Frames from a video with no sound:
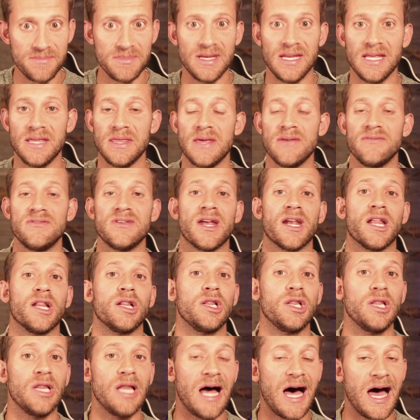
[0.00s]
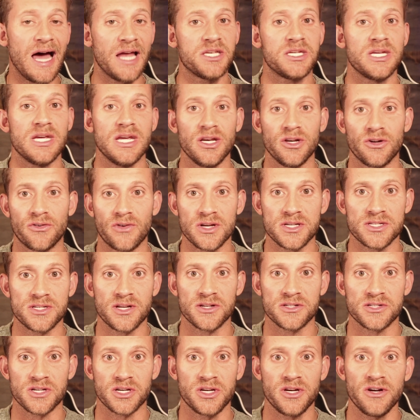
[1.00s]
meaning they've done a lot to increase
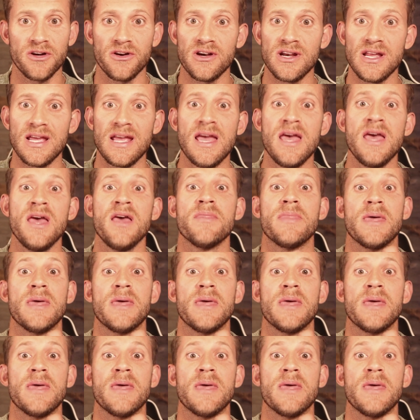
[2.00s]
their security.